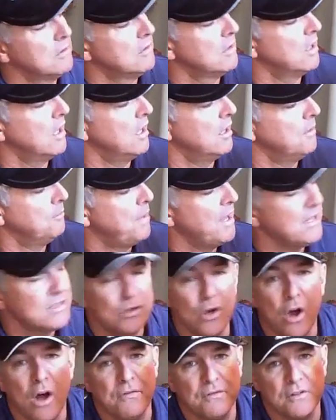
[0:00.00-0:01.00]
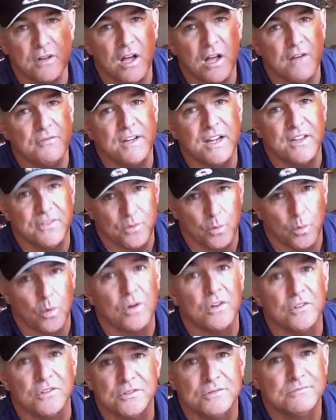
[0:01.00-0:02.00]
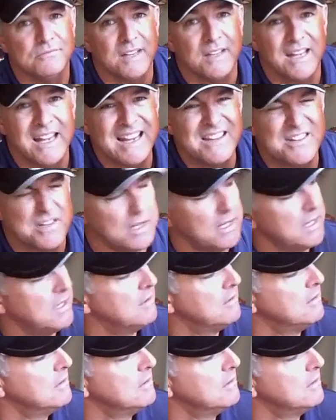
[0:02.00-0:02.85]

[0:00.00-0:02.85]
glove in the world, easily.